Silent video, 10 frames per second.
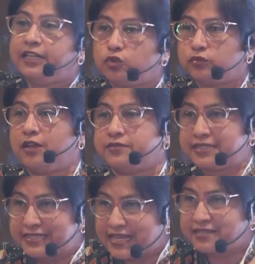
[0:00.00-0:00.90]
in
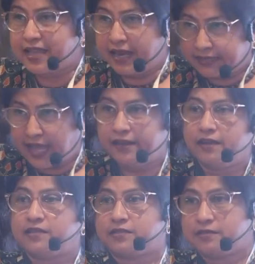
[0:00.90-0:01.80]
2006, they had done
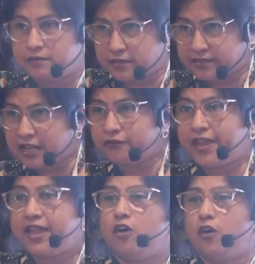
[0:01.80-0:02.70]
a
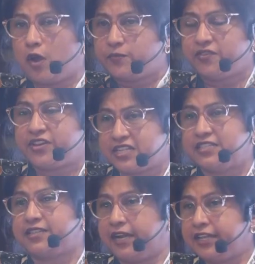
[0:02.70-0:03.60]
survey or
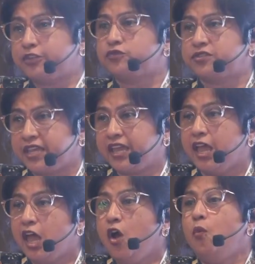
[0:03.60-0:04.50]
observational study to see